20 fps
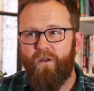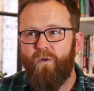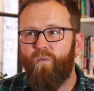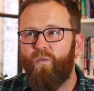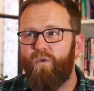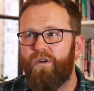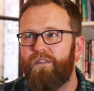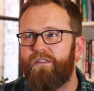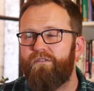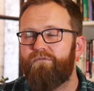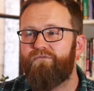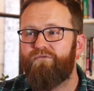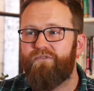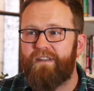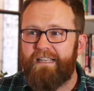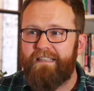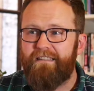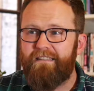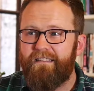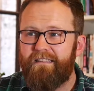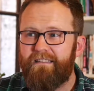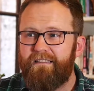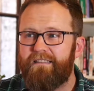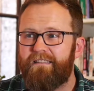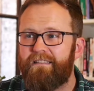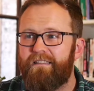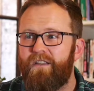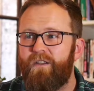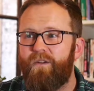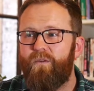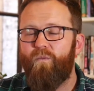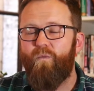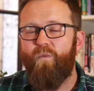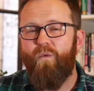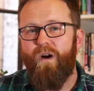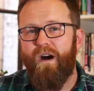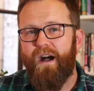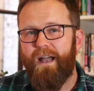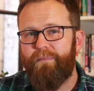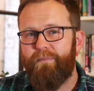What are the reasons
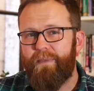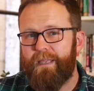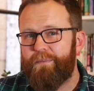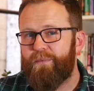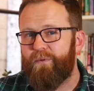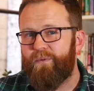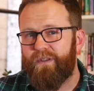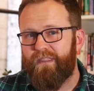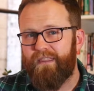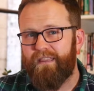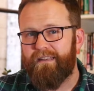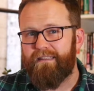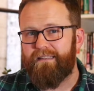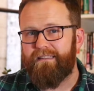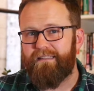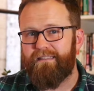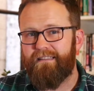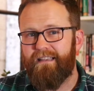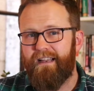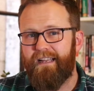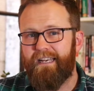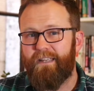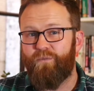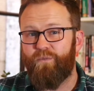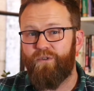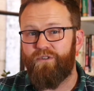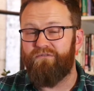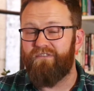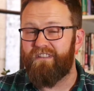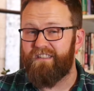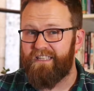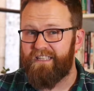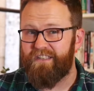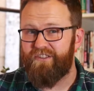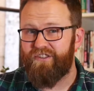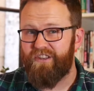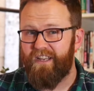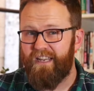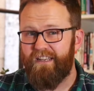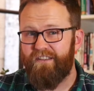why people within a society would
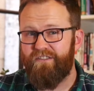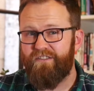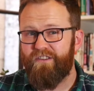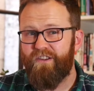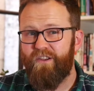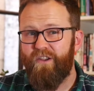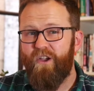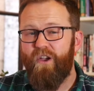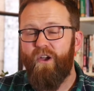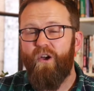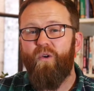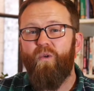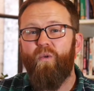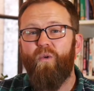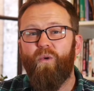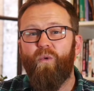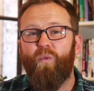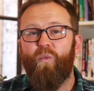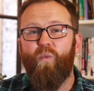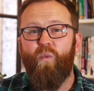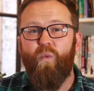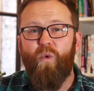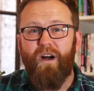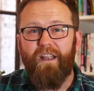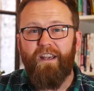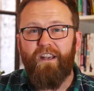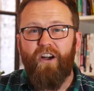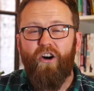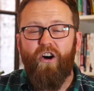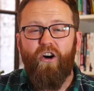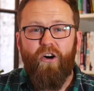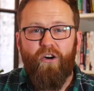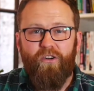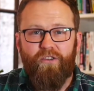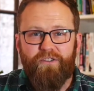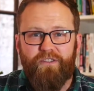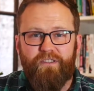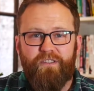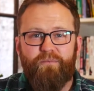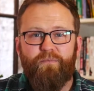resist change, or what
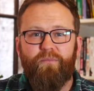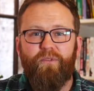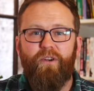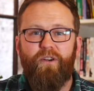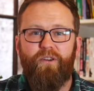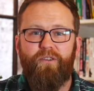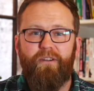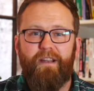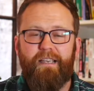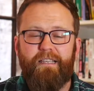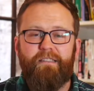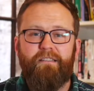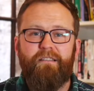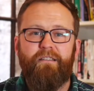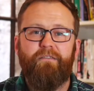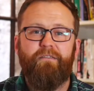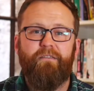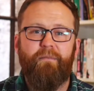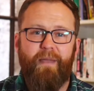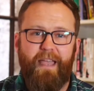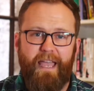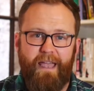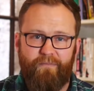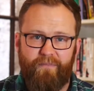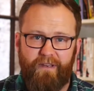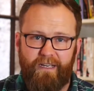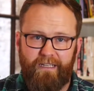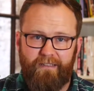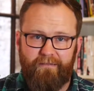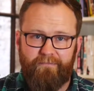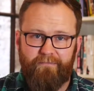halts progress from happening?